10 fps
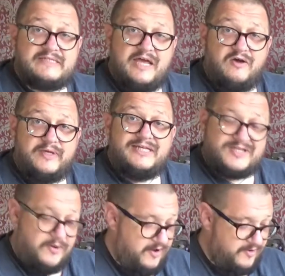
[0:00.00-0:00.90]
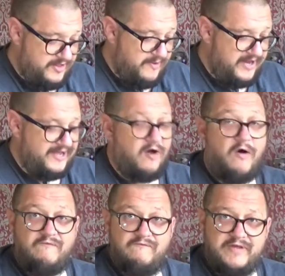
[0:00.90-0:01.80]
helmet is coming with me,
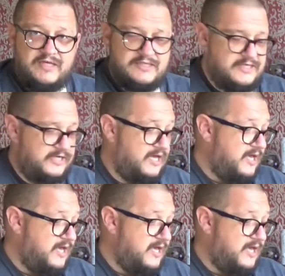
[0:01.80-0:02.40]
obviously.